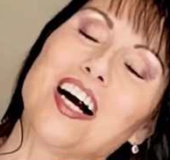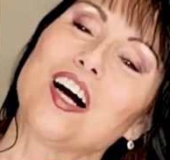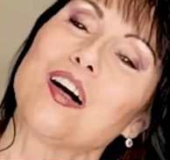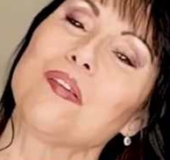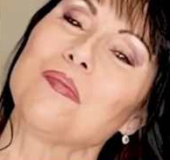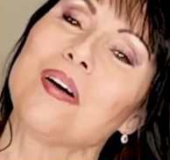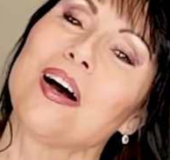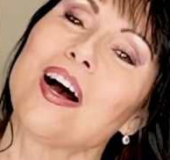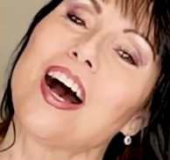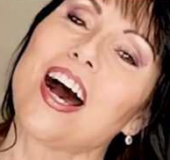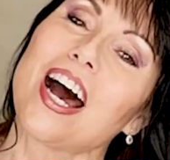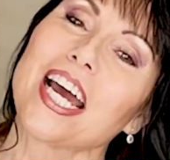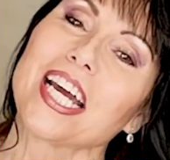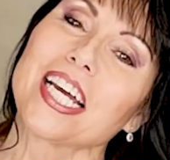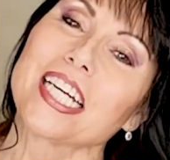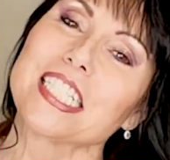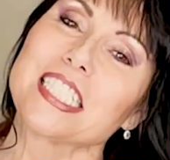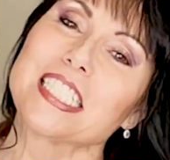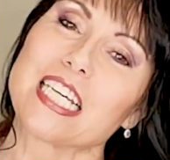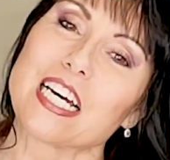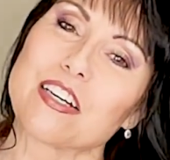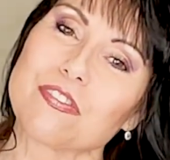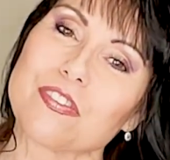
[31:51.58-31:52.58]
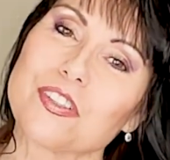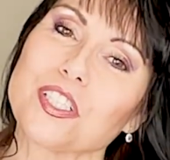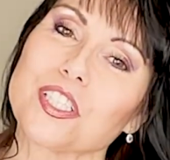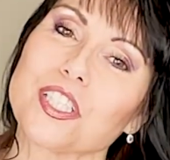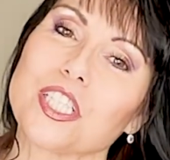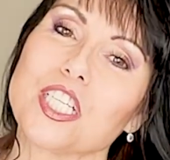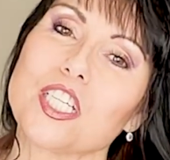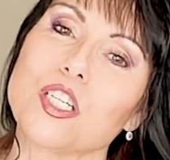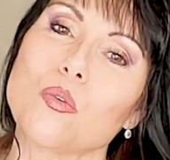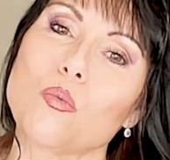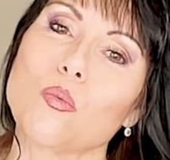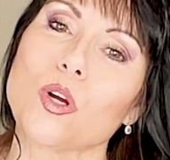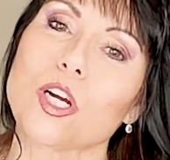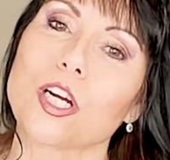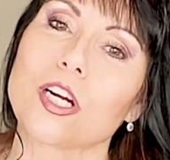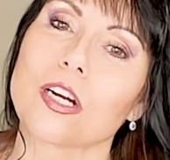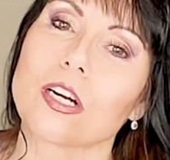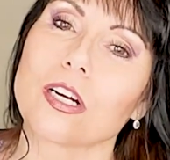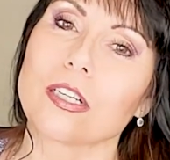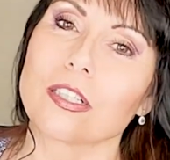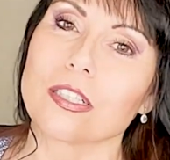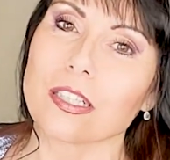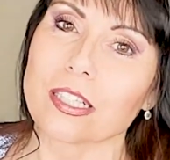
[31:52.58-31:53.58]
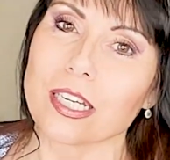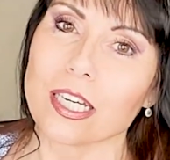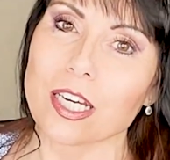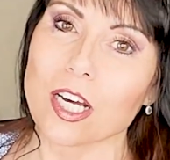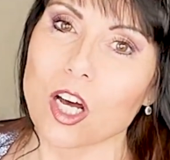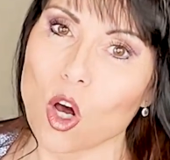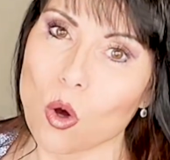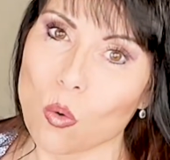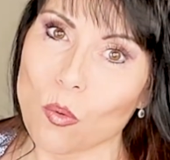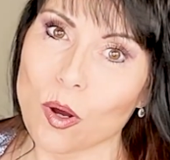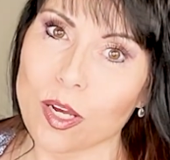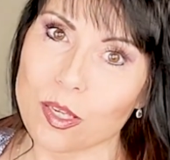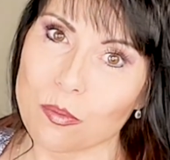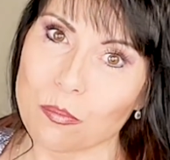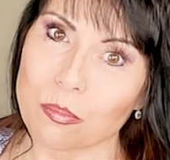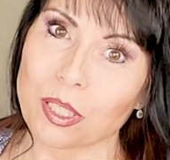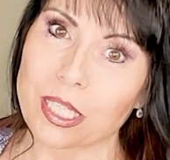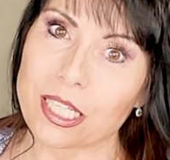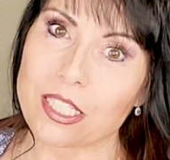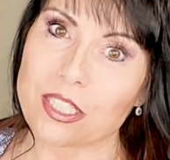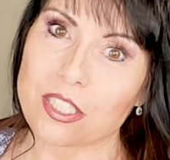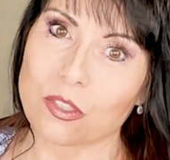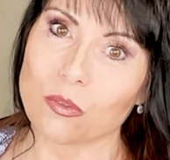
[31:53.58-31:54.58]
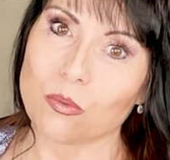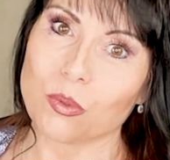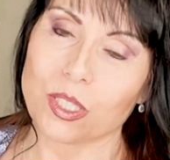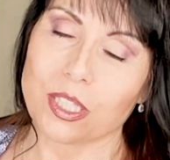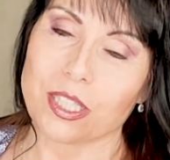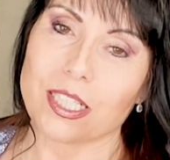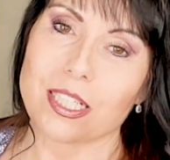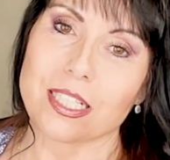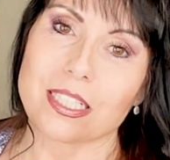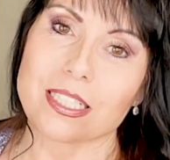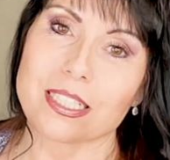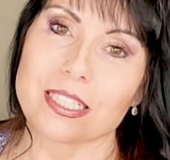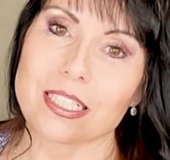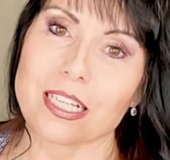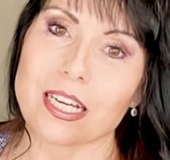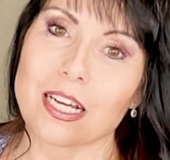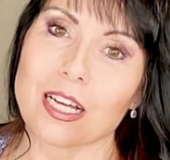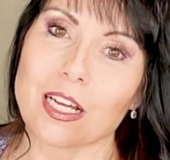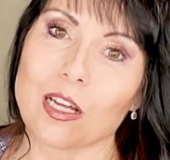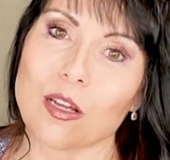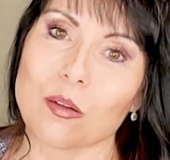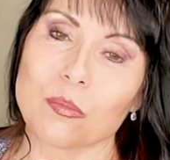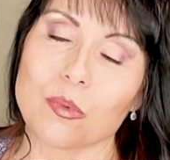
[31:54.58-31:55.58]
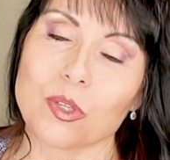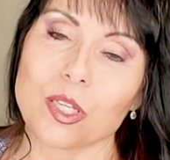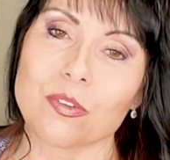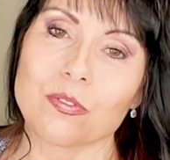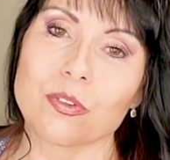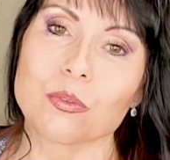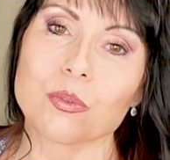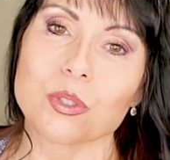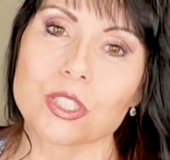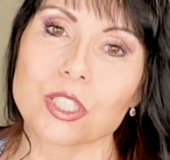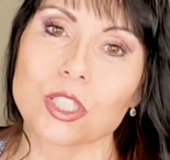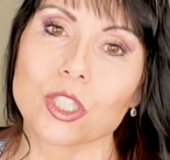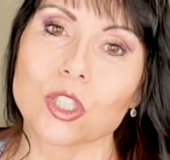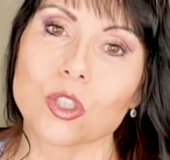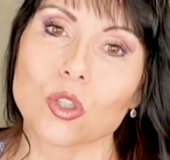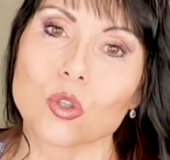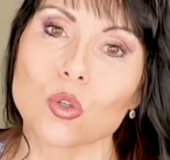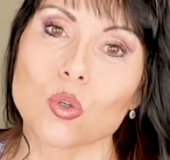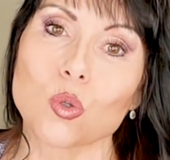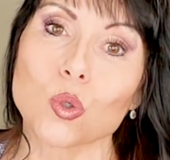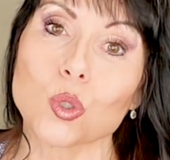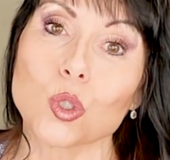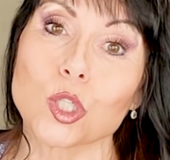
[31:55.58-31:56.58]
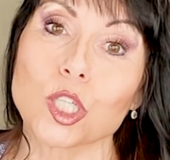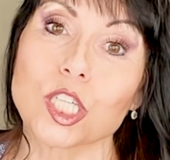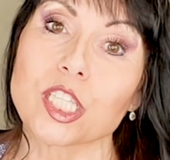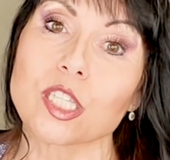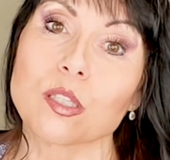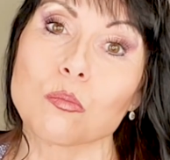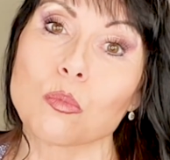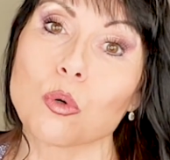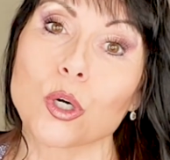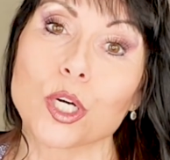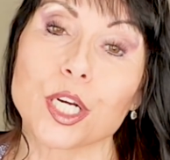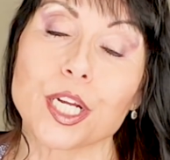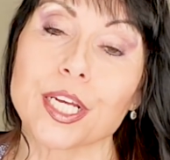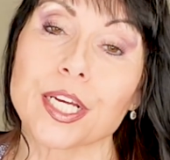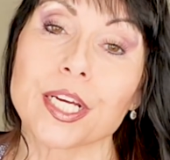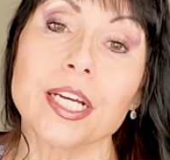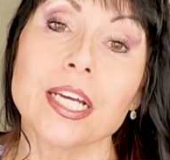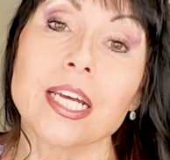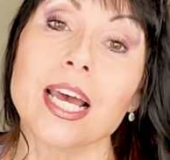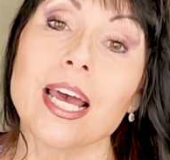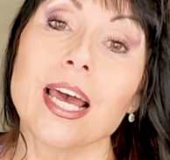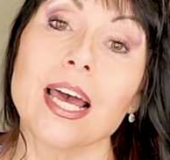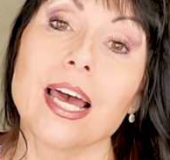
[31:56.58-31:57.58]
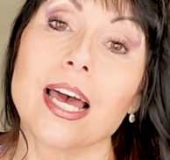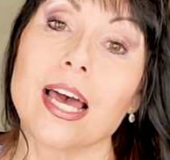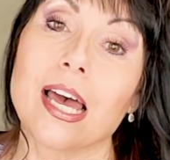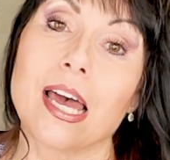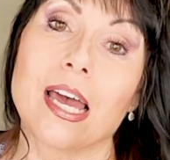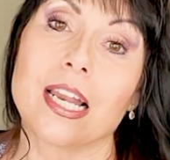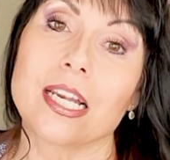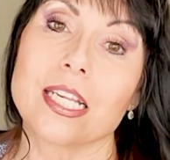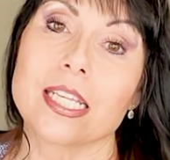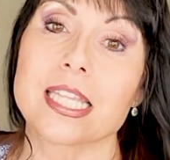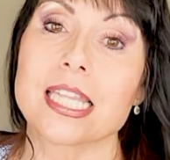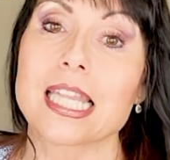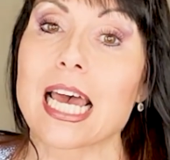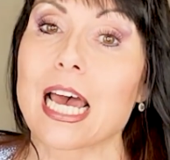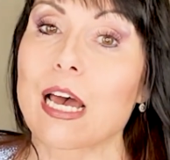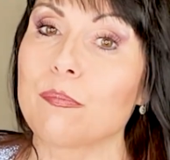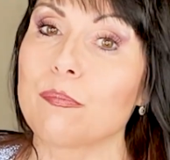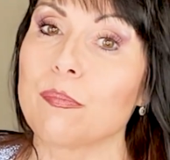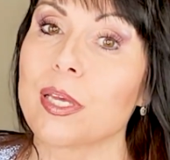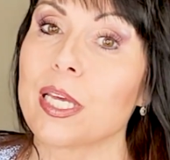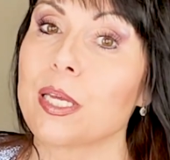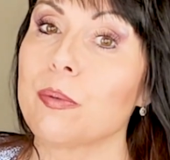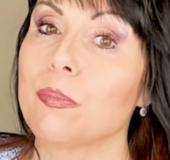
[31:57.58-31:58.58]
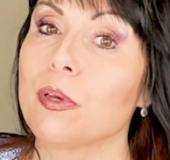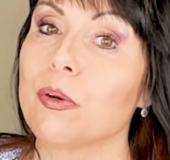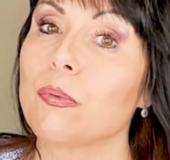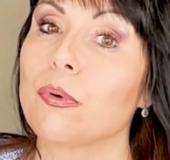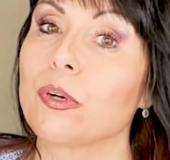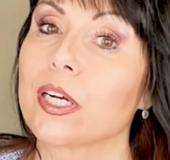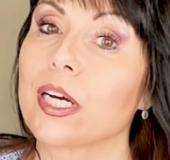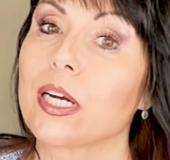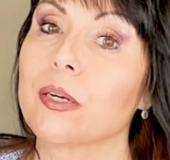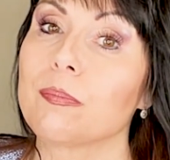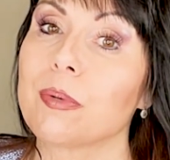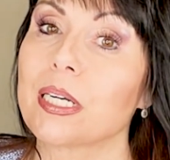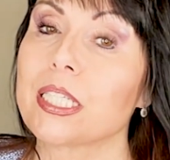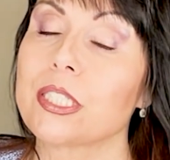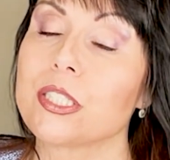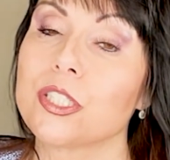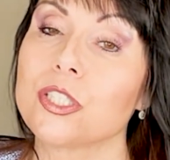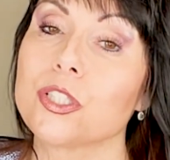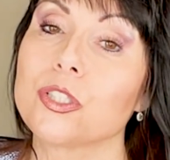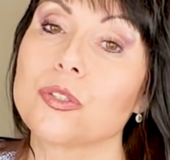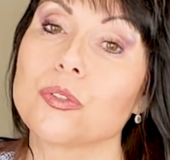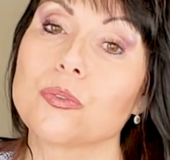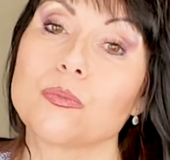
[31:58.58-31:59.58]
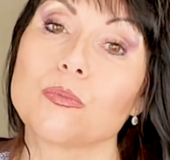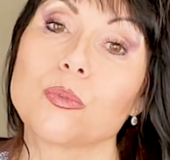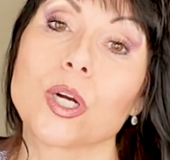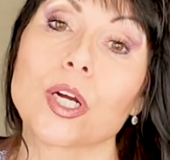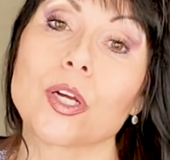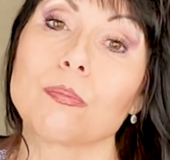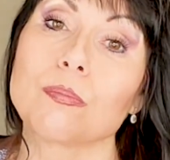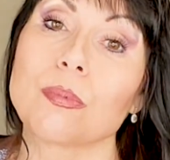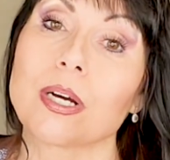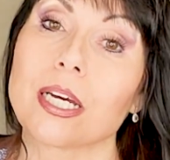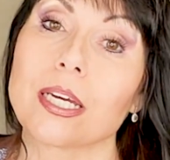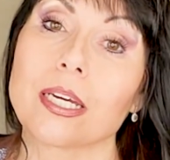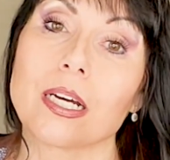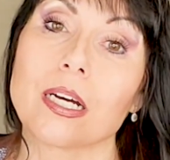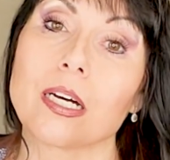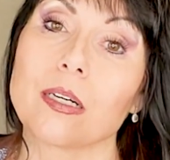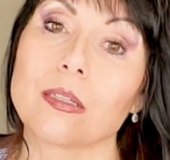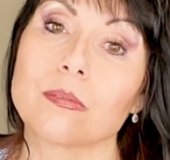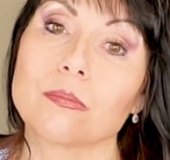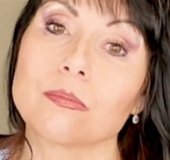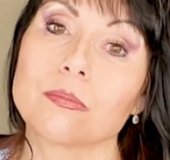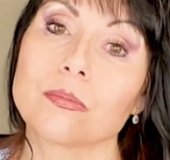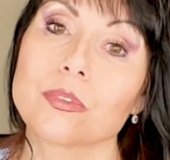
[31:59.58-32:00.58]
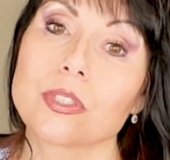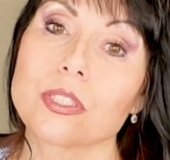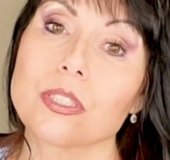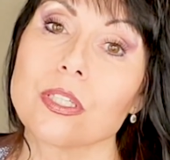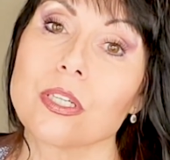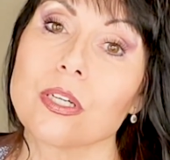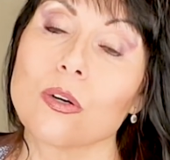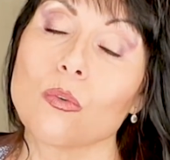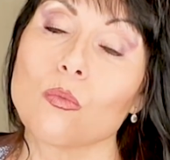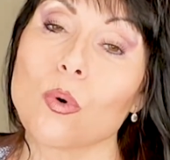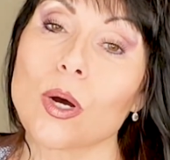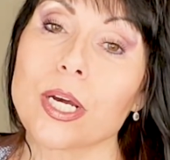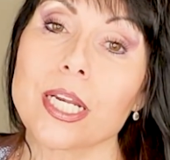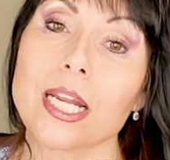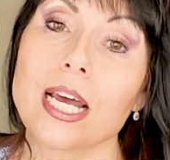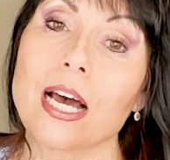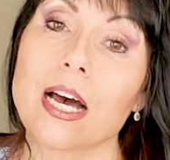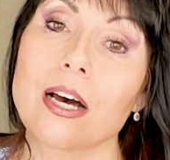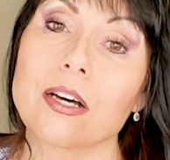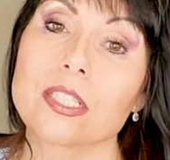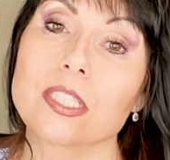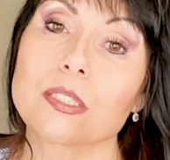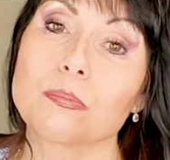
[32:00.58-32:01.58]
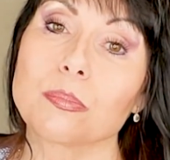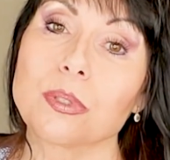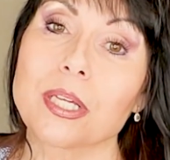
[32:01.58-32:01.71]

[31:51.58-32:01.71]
um, I could definitely wear like a white blazer with this um, if it was a little cooler in the morning. And that may be what I might do, wear my um, White House,